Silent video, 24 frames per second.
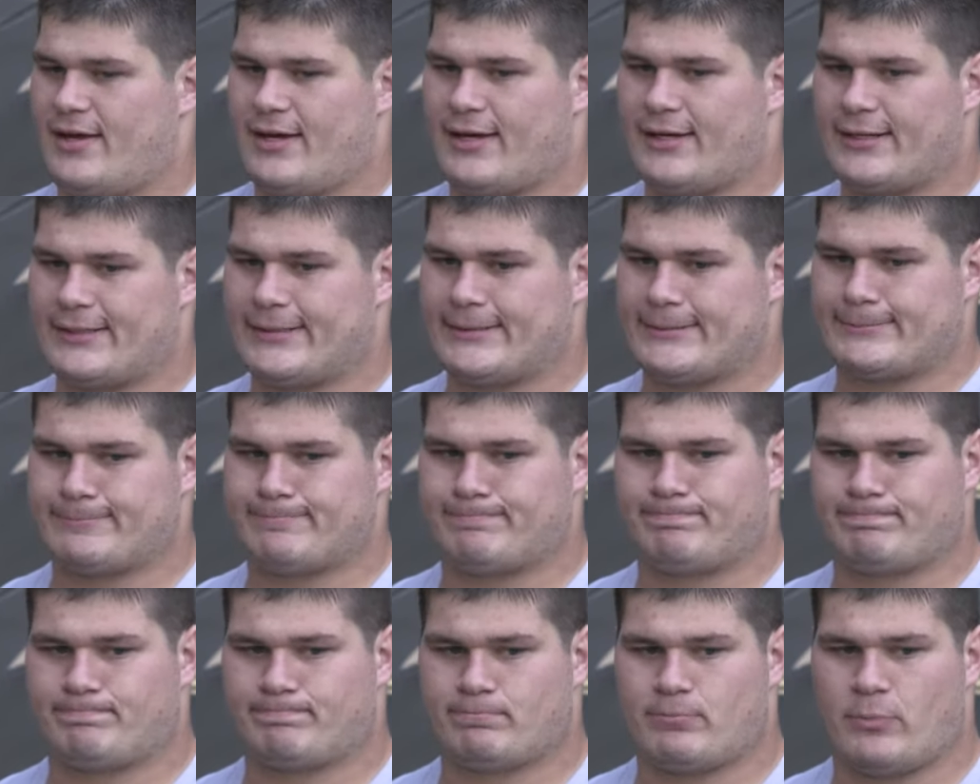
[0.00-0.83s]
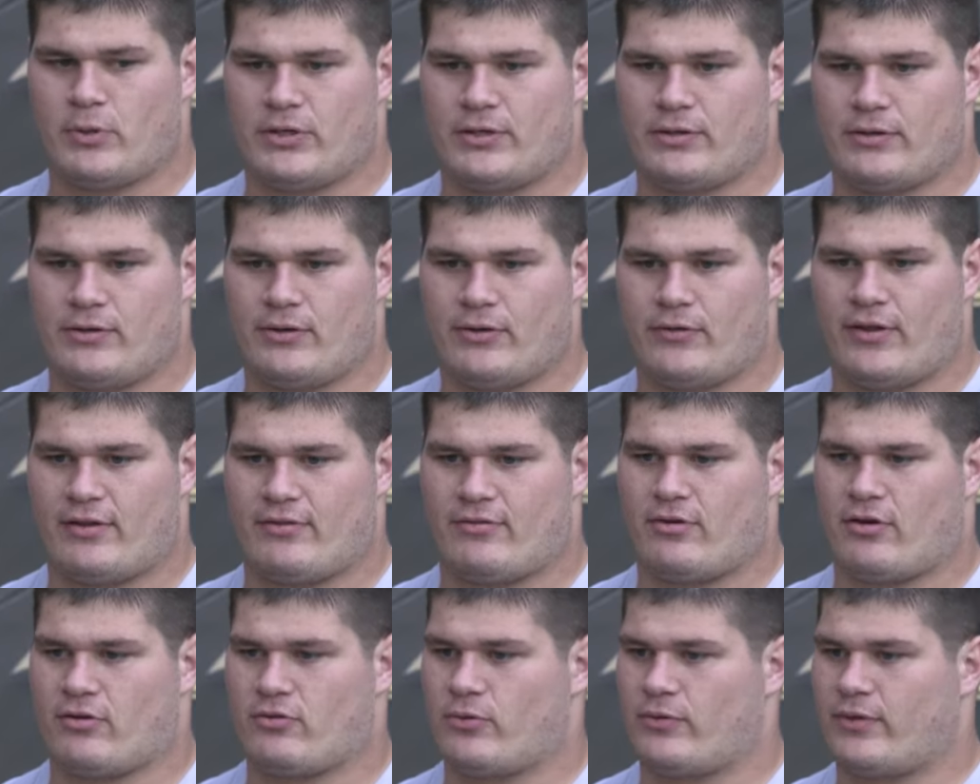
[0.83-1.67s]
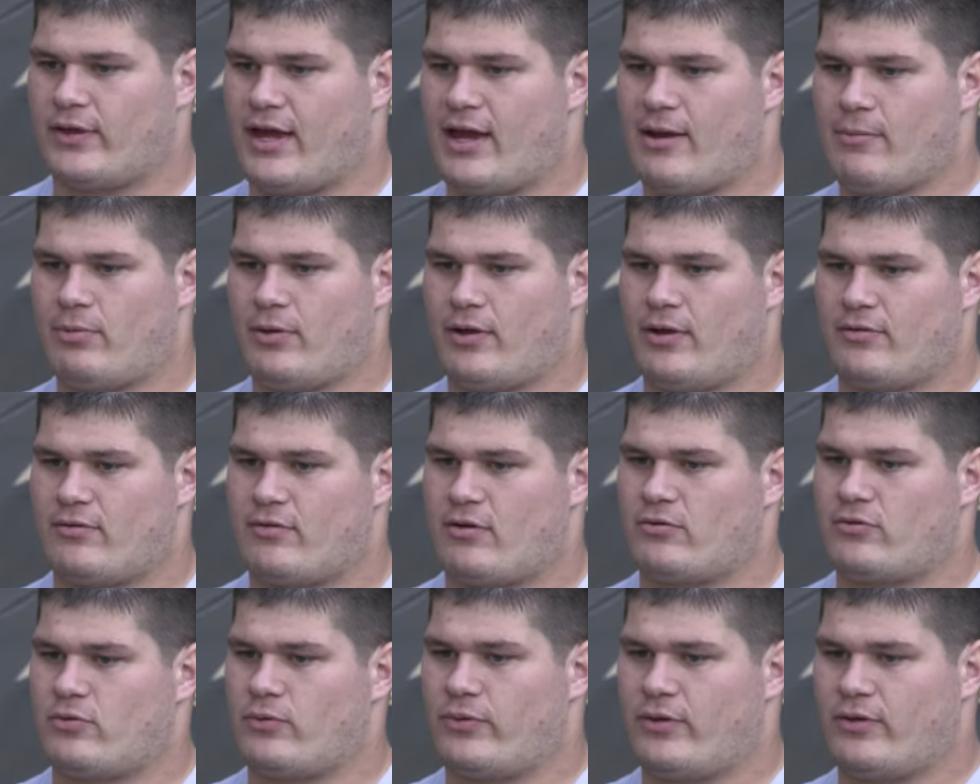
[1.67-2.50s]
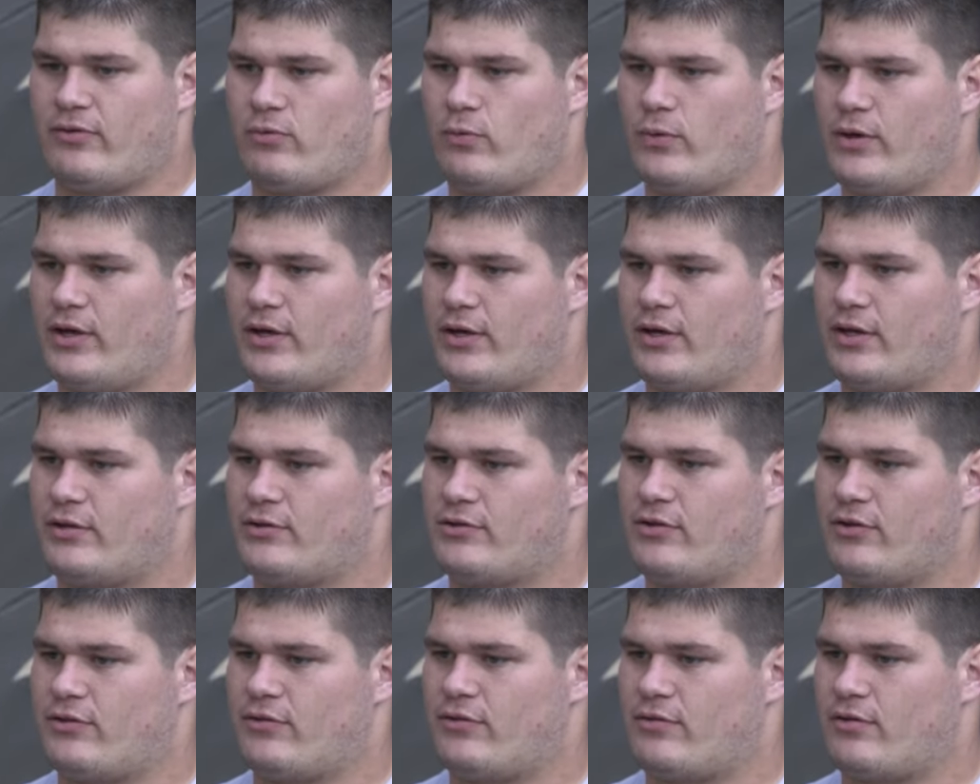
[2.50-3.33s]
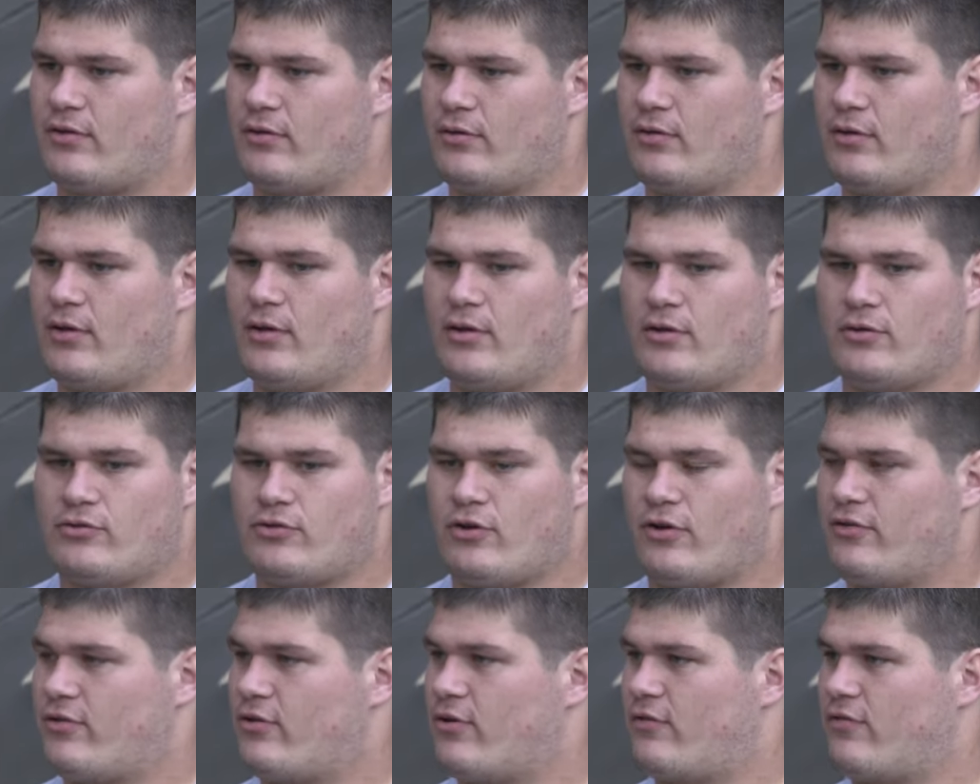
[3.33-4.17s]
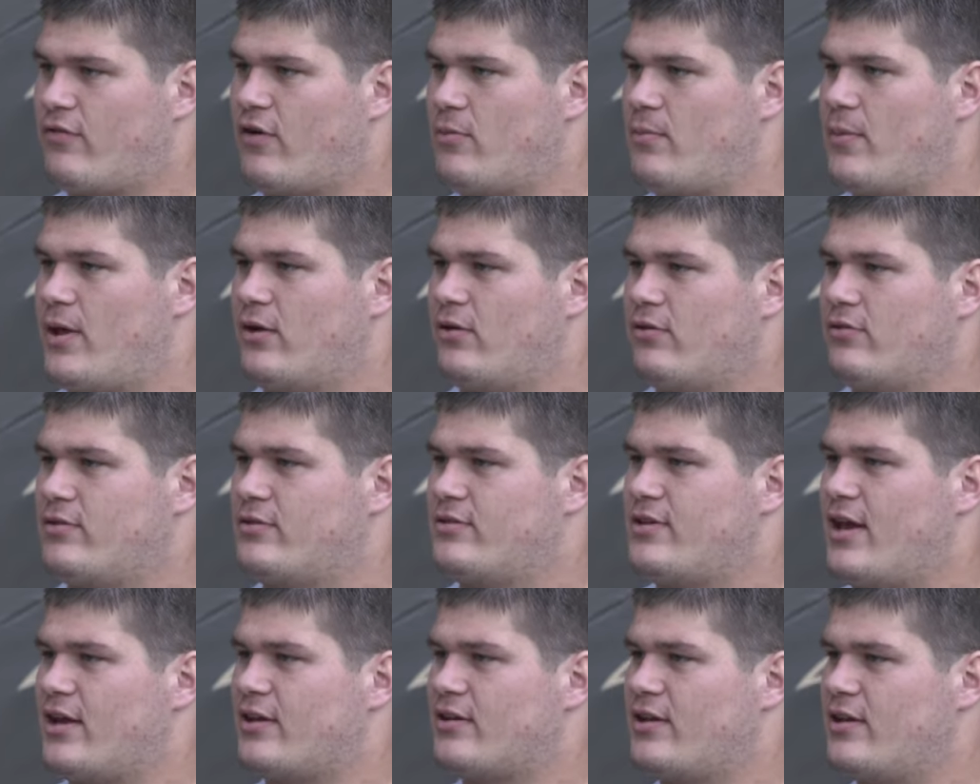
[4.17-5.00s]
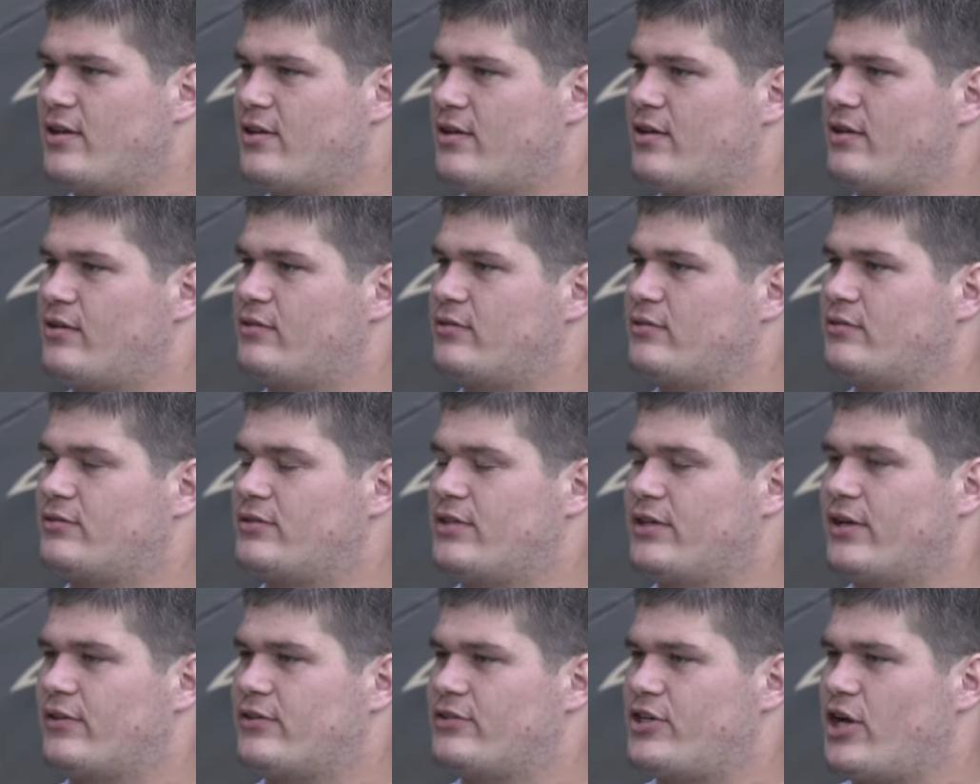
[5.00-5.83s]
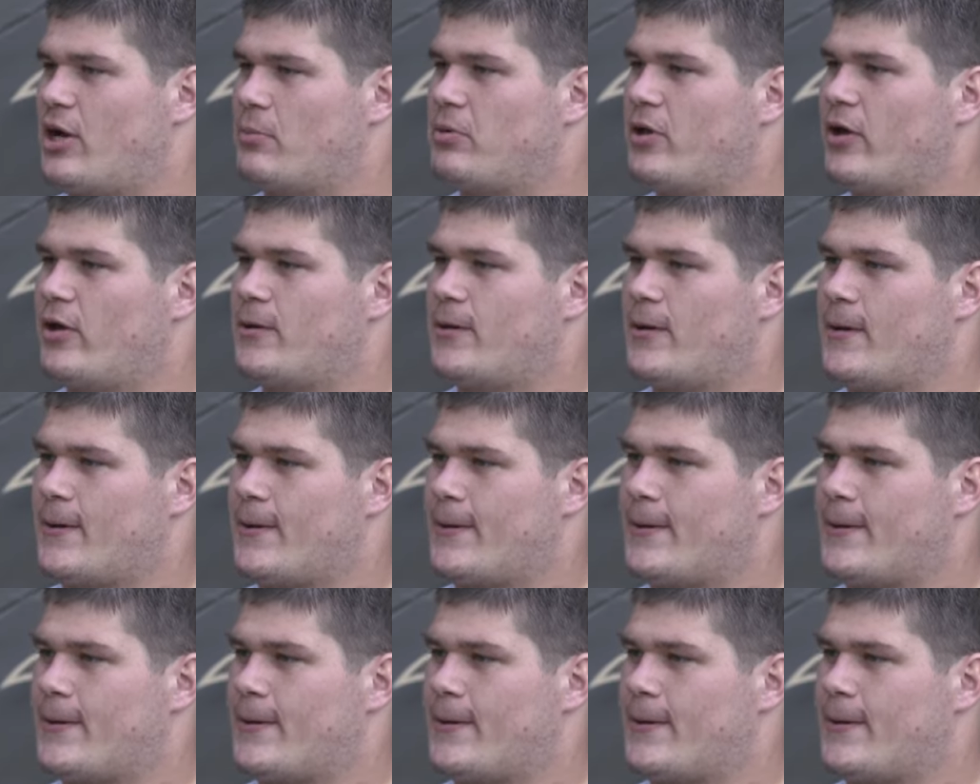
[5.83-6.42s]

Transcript: But that starts with the game plan, starts with this week, and just trusting our fundamentals and technique and to get the job done.